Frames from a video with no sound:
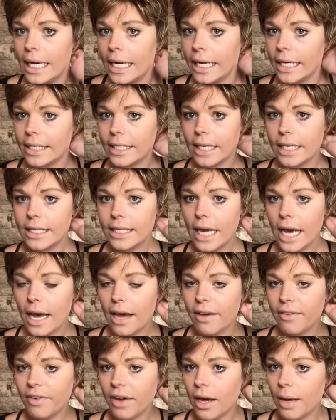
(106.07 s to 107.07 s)
It does
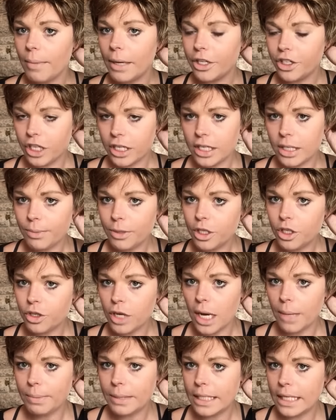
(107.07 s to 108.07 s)
have adjustable
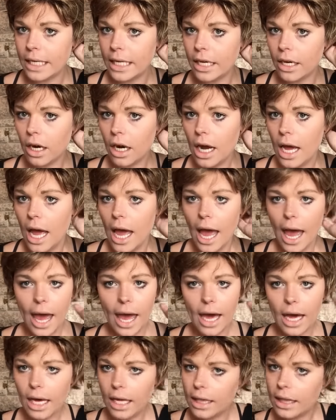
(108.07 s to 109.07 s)
straps in here,
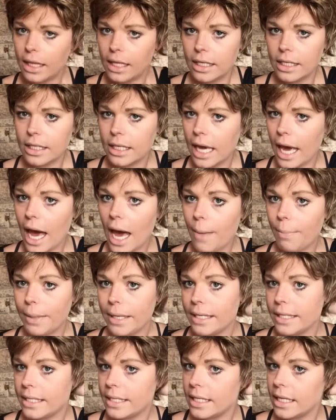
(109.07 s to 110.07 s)
and the cap
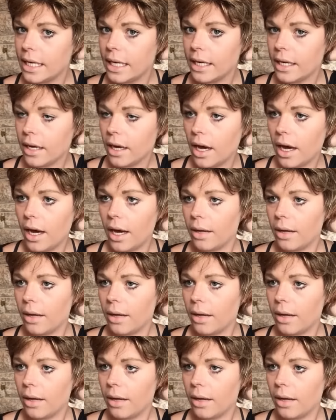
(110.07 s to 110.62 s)
is sitting,